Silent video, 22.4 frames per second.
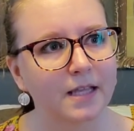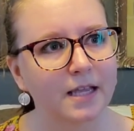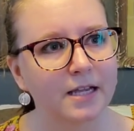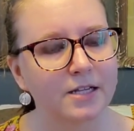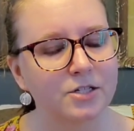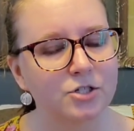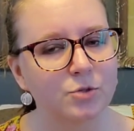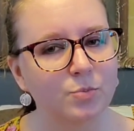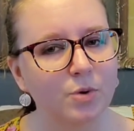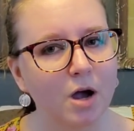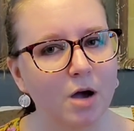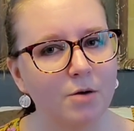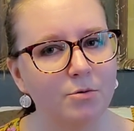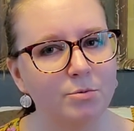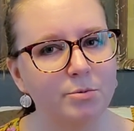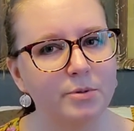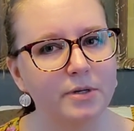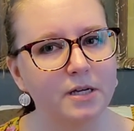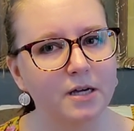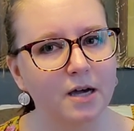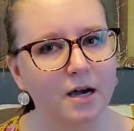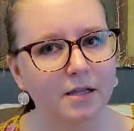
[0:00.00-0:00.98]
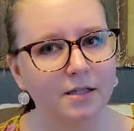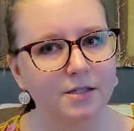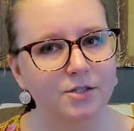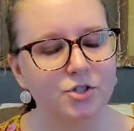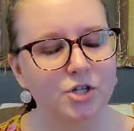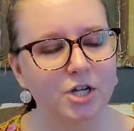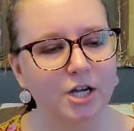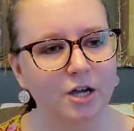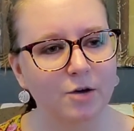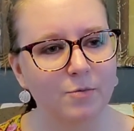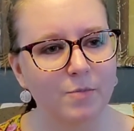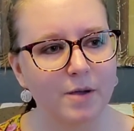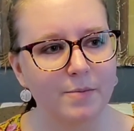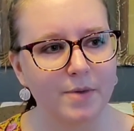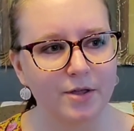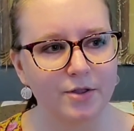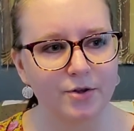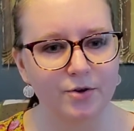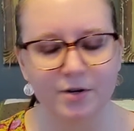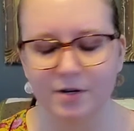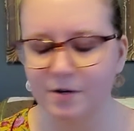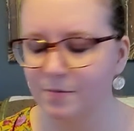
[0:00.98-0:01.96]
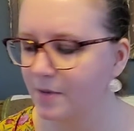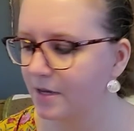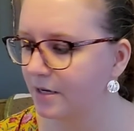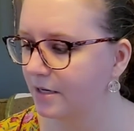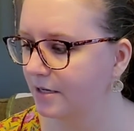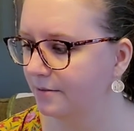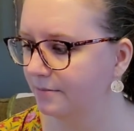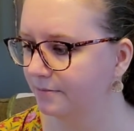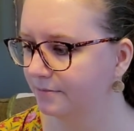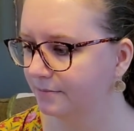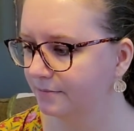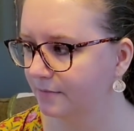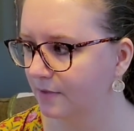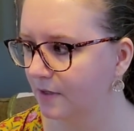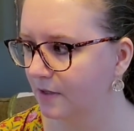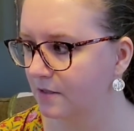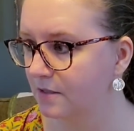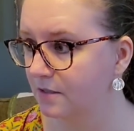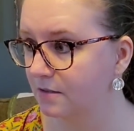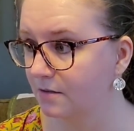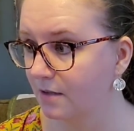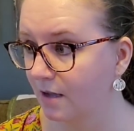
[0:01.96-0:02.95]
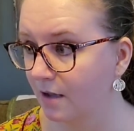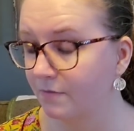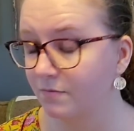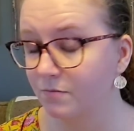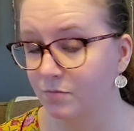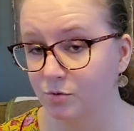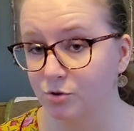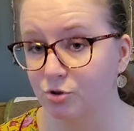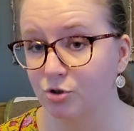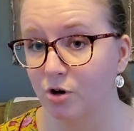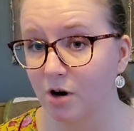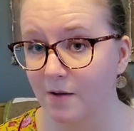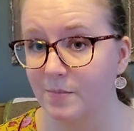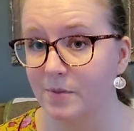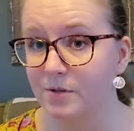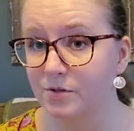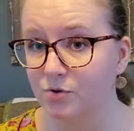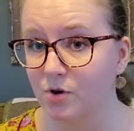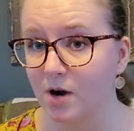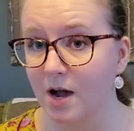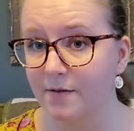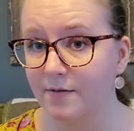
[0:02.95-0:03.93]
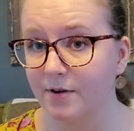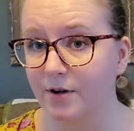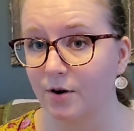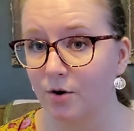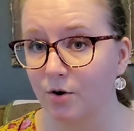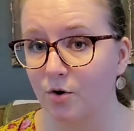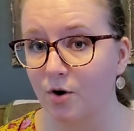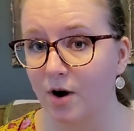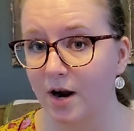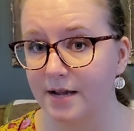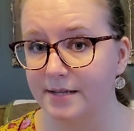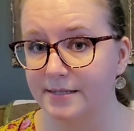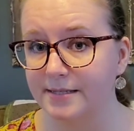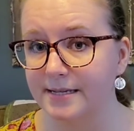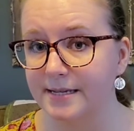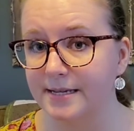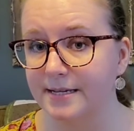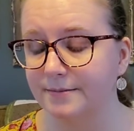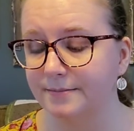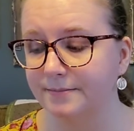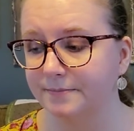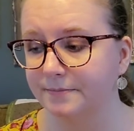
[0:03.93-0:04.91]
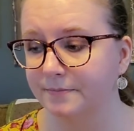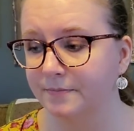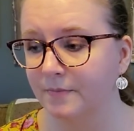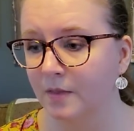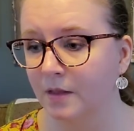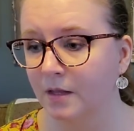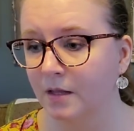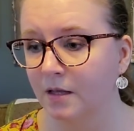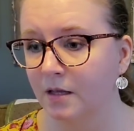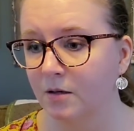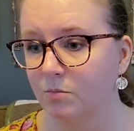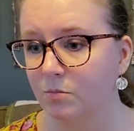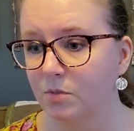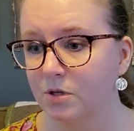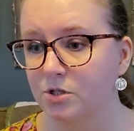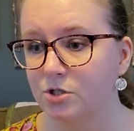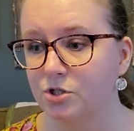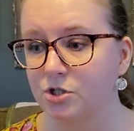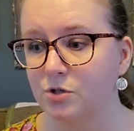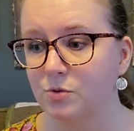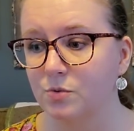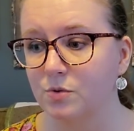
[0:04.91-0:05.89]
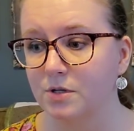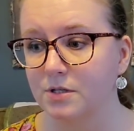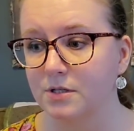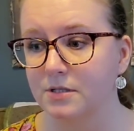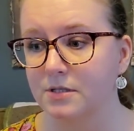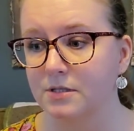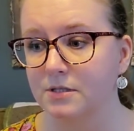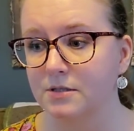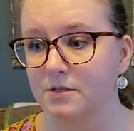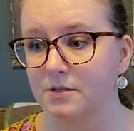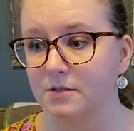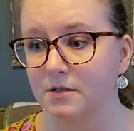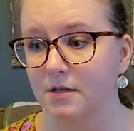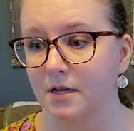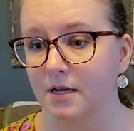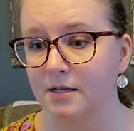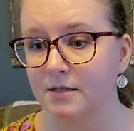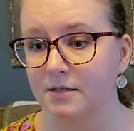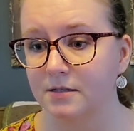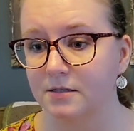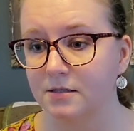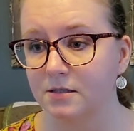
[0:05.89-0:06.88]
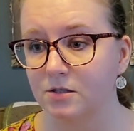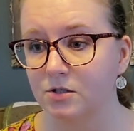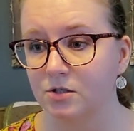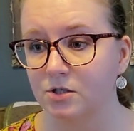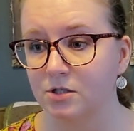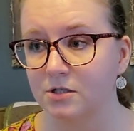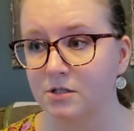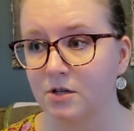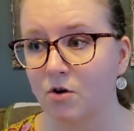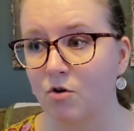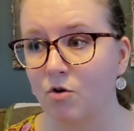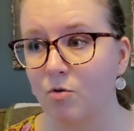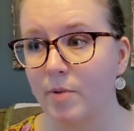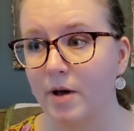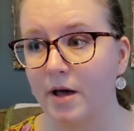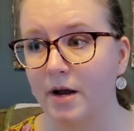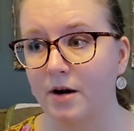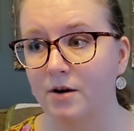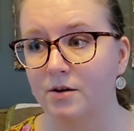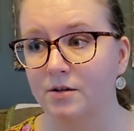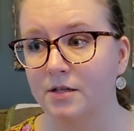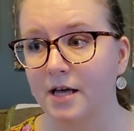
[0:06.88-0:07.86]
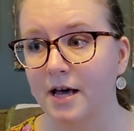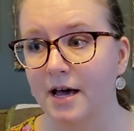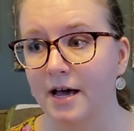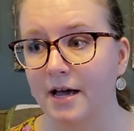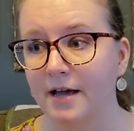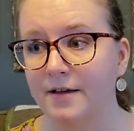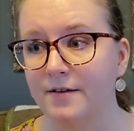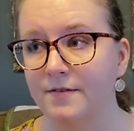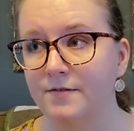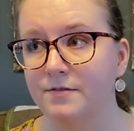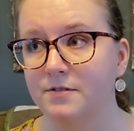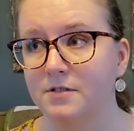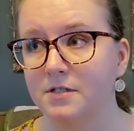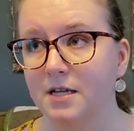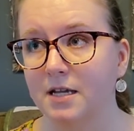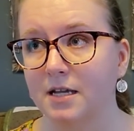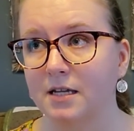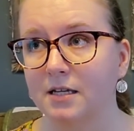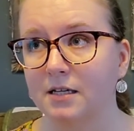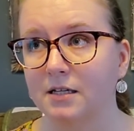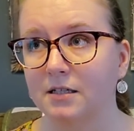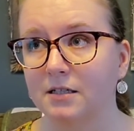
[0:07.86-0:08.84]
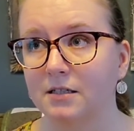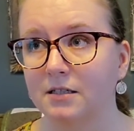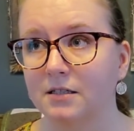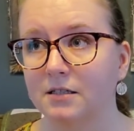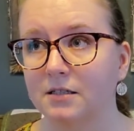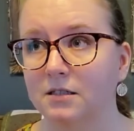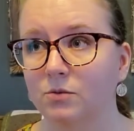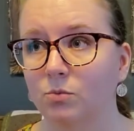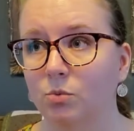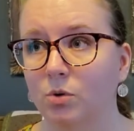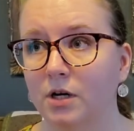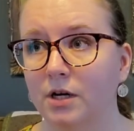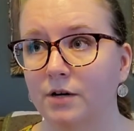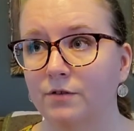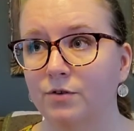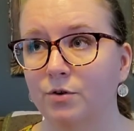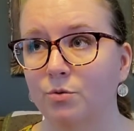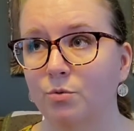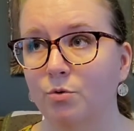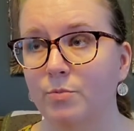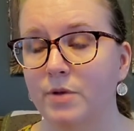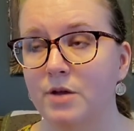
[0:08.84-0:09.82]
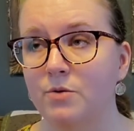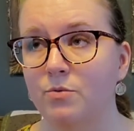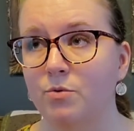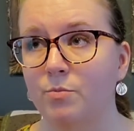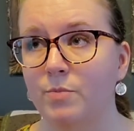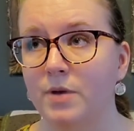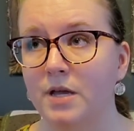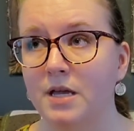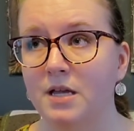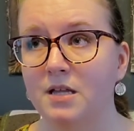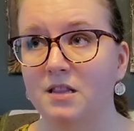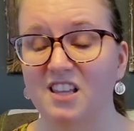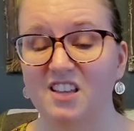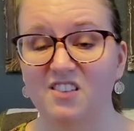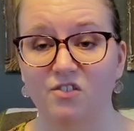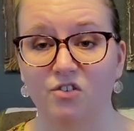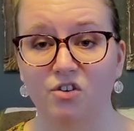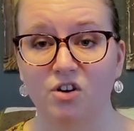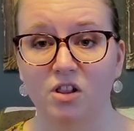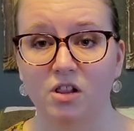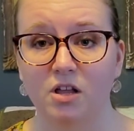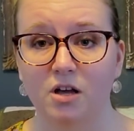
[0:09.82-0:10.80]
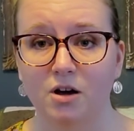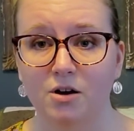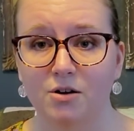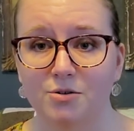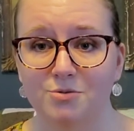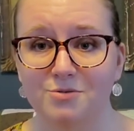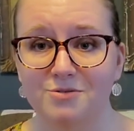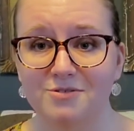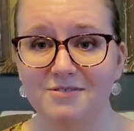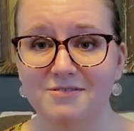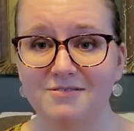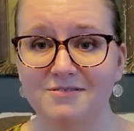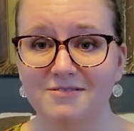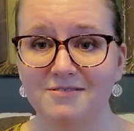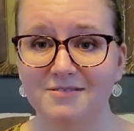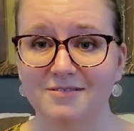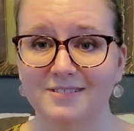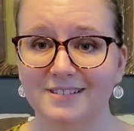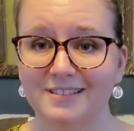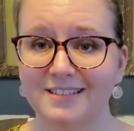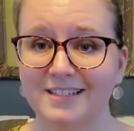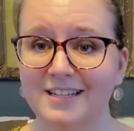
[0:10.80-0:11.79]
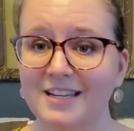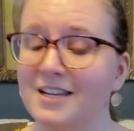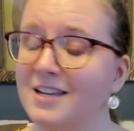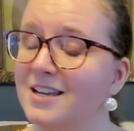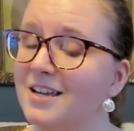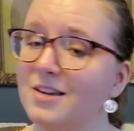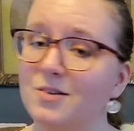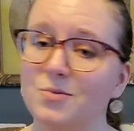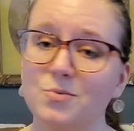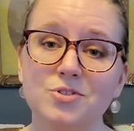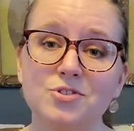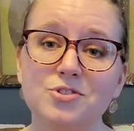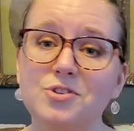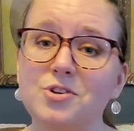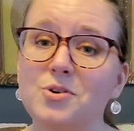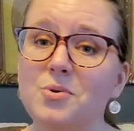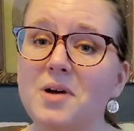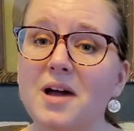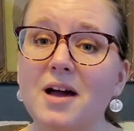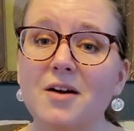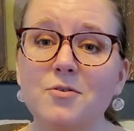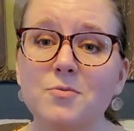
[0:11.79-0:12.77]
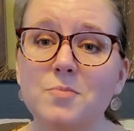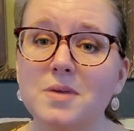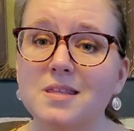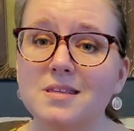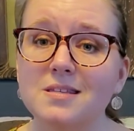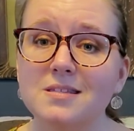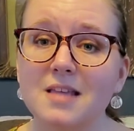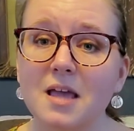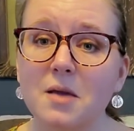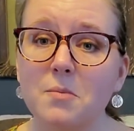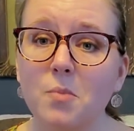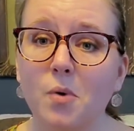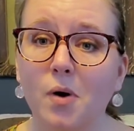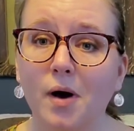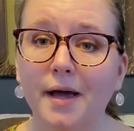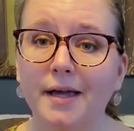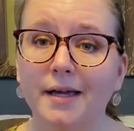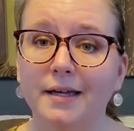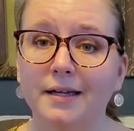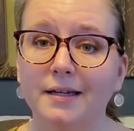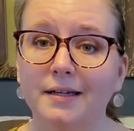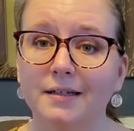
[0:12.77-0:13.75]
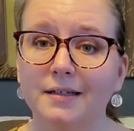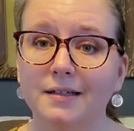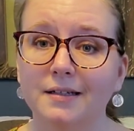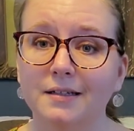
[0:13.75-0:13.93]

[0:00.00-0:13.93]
I should probably call and check on my mother in a minute I'm sure I've been driving her crazy, but she wants us to just go about our lives and whatever will be will be and leave her alone. but you know what? I would be the same way.